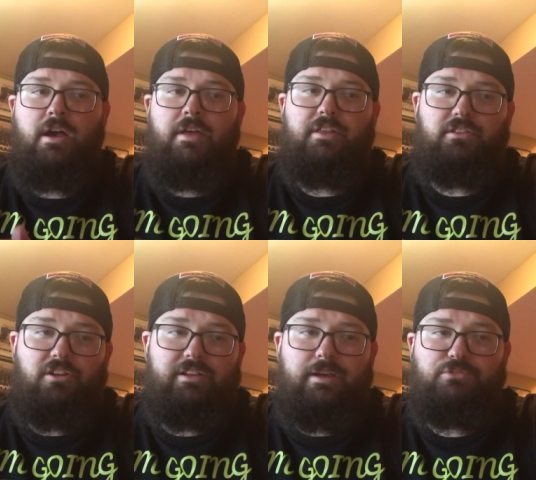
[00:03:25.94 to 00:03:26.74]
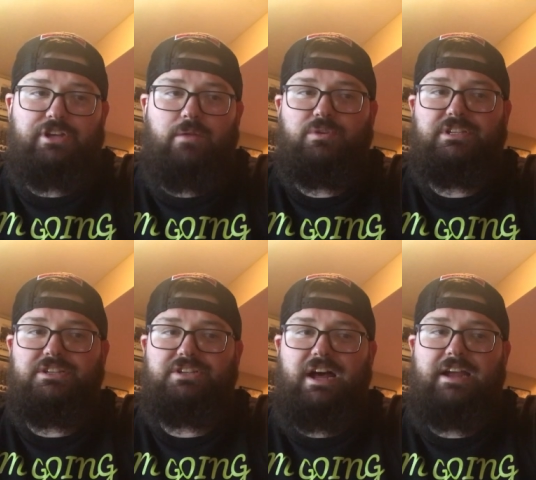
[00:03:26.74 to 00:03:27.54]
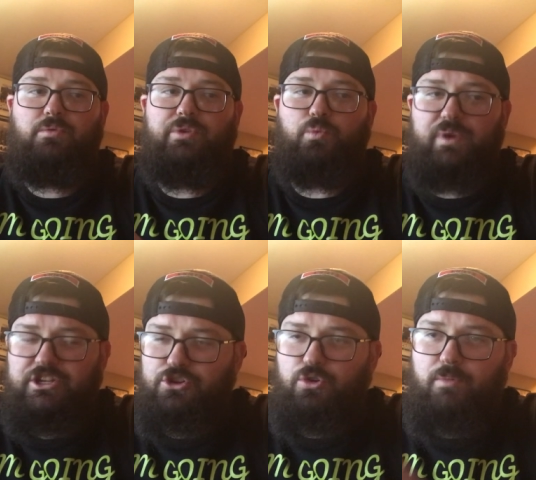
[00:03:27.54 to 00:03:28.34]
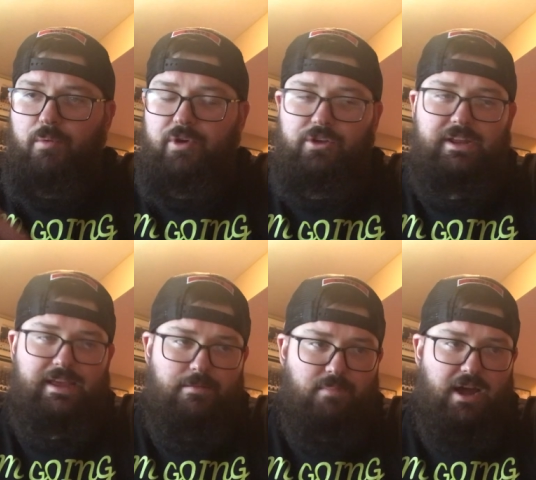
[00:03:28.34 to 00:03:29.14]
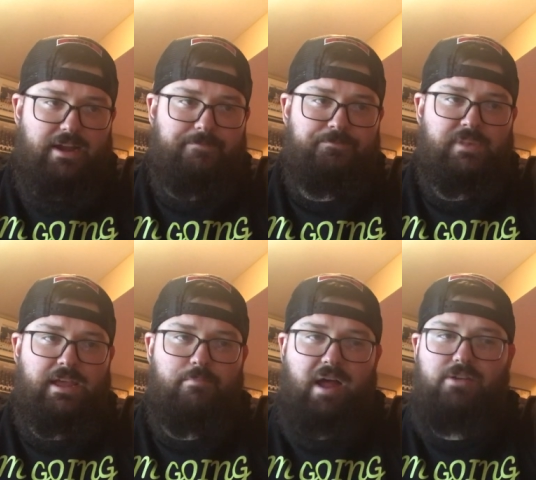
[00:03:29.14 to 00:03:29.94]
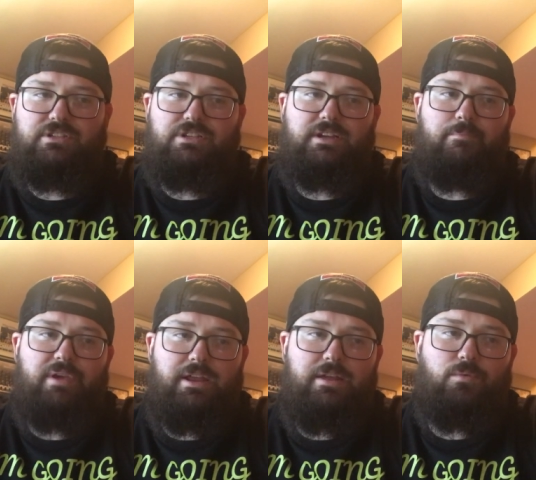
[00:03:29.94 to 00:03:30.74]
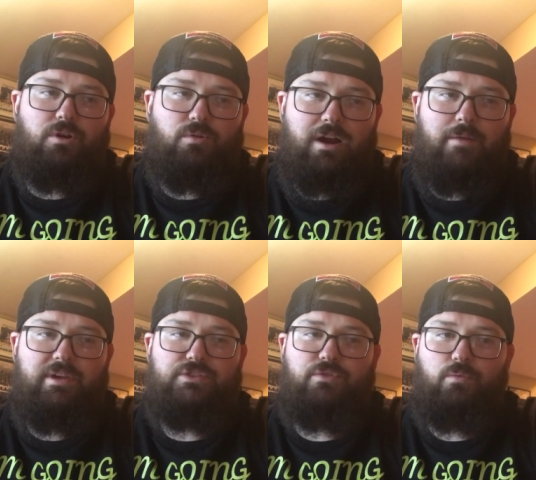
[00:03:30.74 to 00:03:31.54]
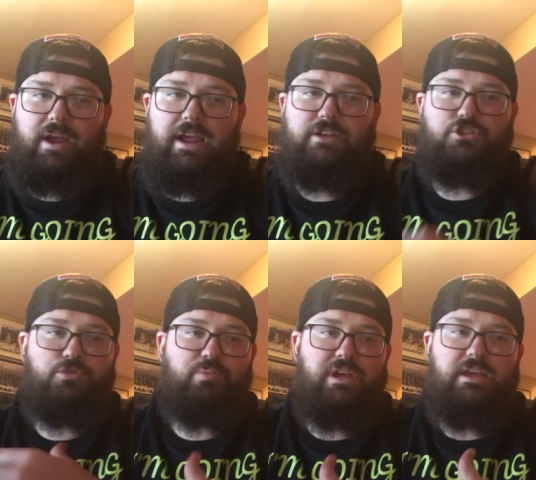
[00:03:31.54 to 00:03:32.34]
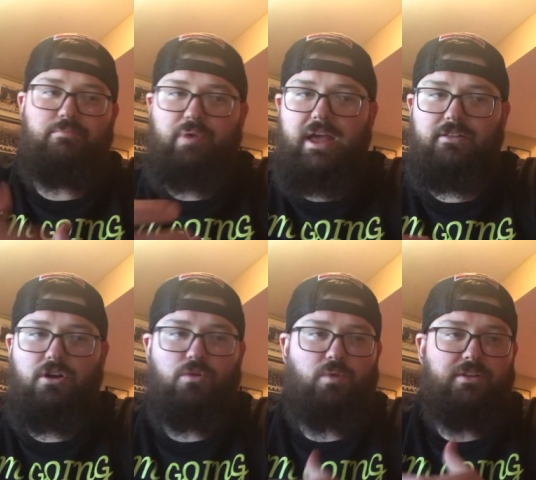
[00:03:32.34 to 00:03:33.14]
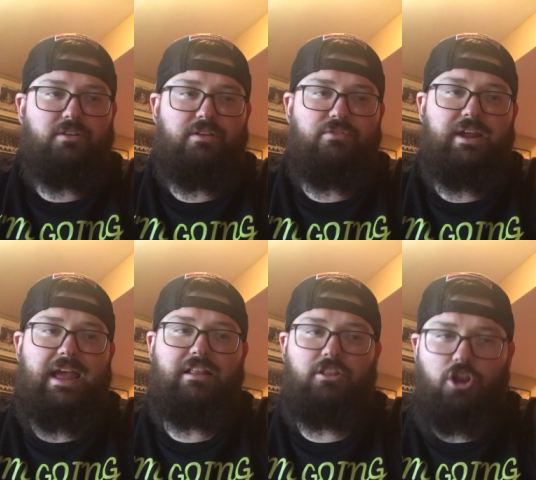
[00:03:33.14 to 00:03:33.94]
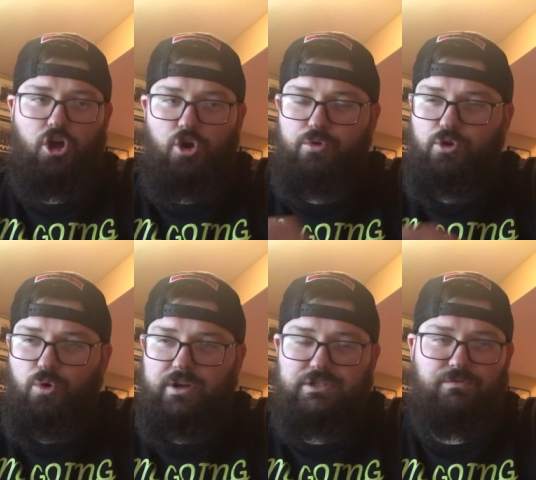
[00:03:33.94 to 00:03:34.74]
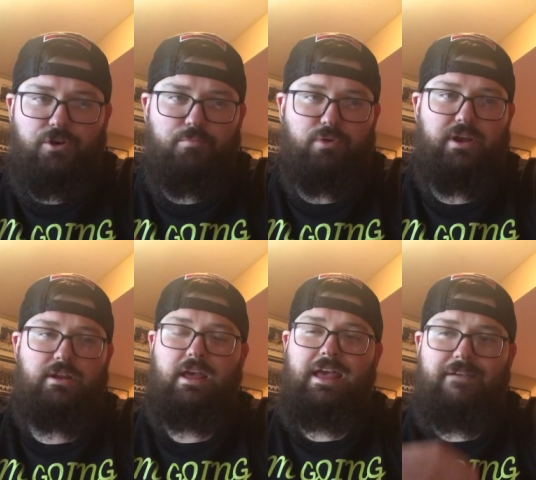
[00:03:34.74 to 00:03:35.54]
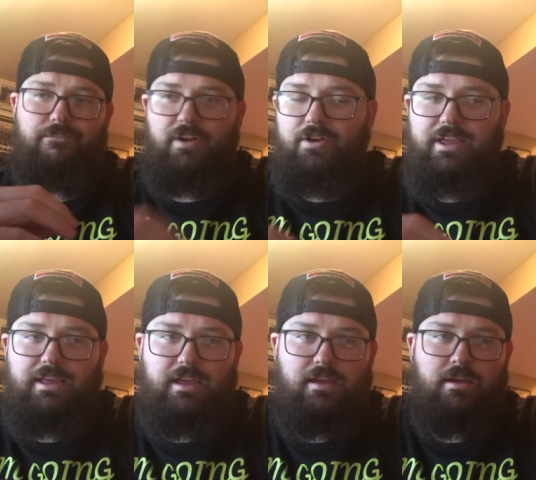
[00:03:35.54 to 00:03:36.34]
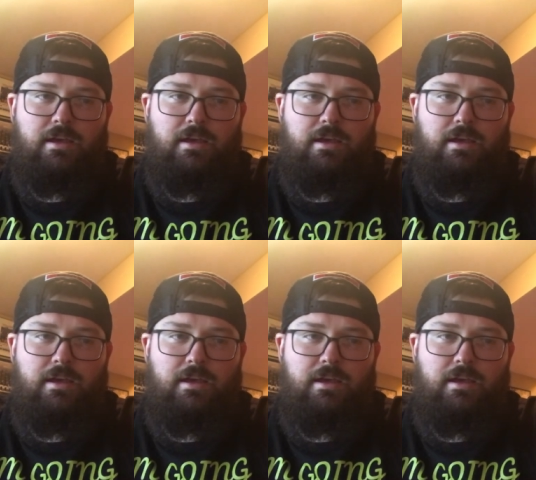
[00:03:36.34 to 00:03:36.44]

The Lilium Jet was designed with regional mobility in mind. It balances competing requirements for range, speed, payload, while delivering a low noise footprint, very key,